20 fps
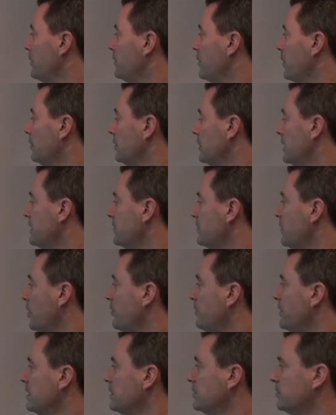So let's
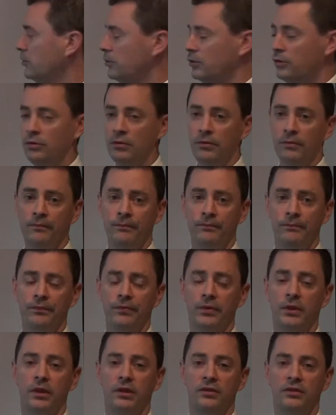delve into
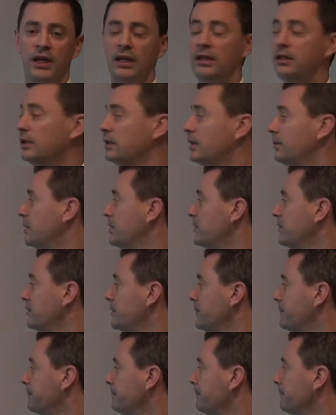setting the
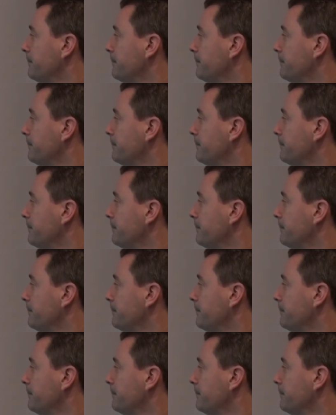limits.